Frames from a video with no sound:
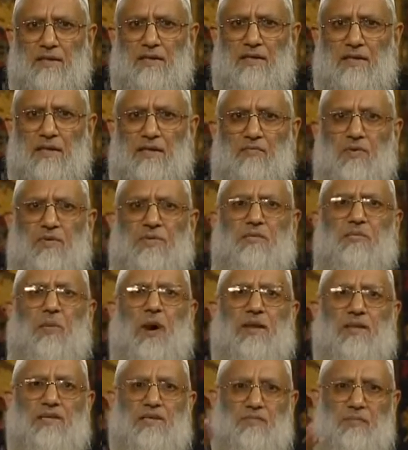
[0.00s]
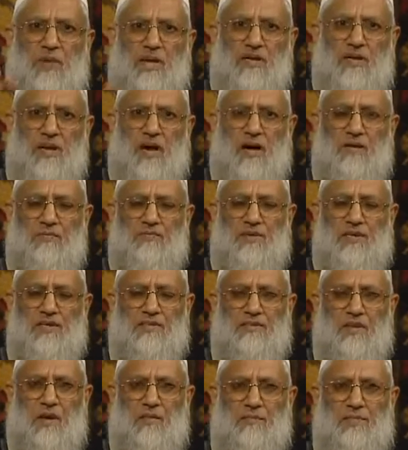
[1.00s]
he was punished by God, for
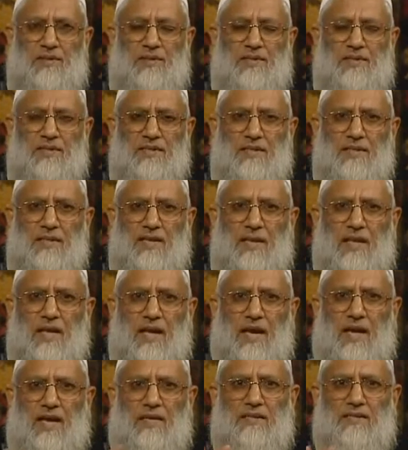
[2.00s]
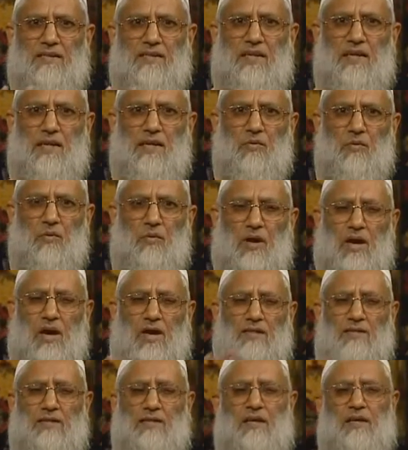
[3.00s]
example, and
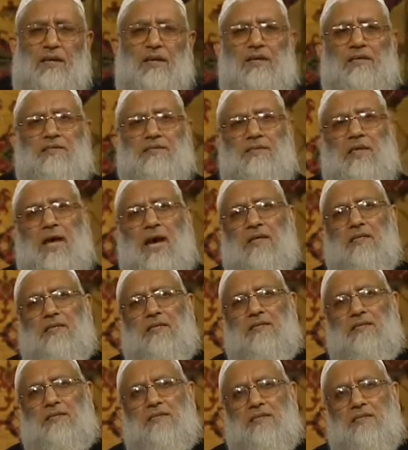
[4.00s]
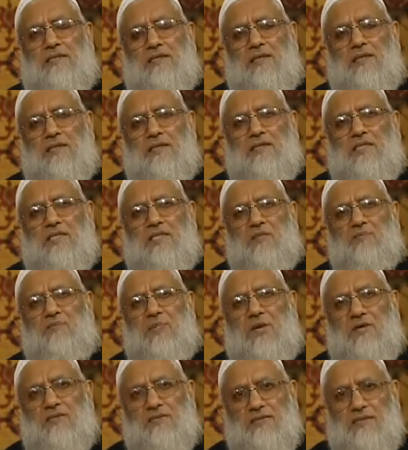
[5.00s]
Quran declares that this this
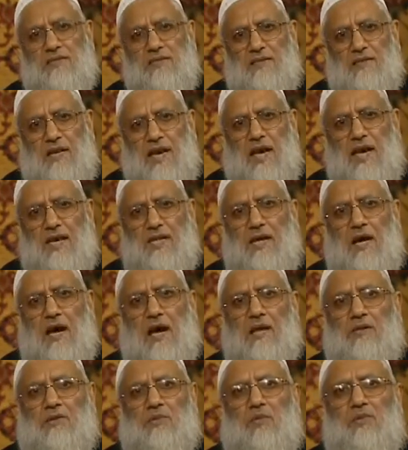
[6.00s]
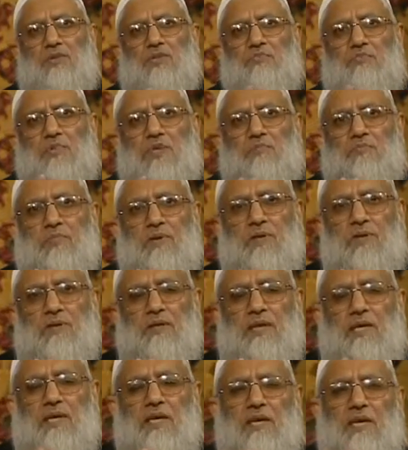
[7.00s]
person and or those people
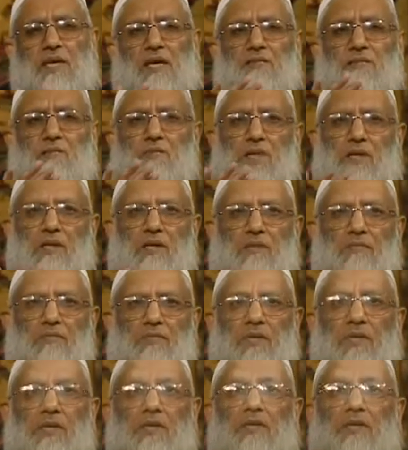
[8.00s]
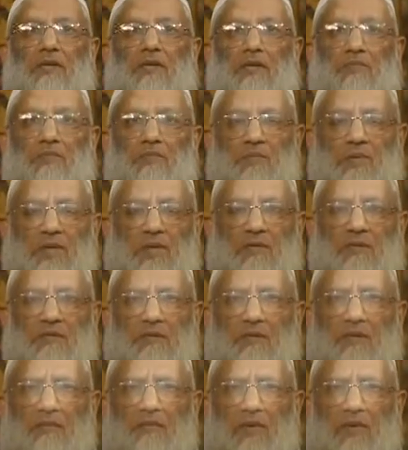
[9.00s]
have become a piece of